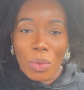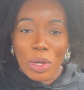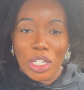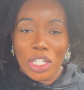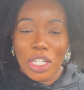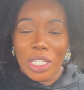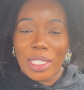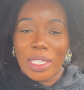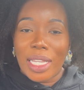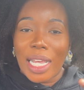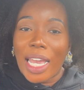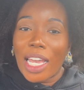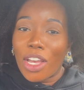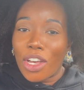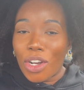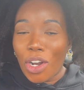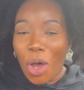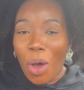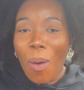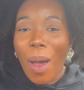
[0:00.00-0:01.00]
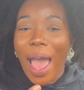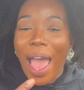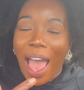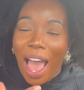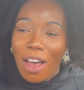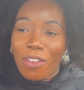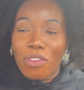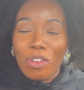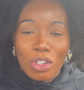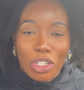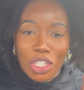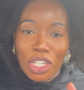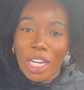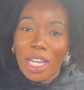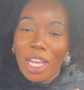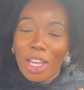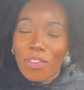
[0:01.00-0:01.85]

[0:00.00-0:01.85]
which is the good old Aphogee.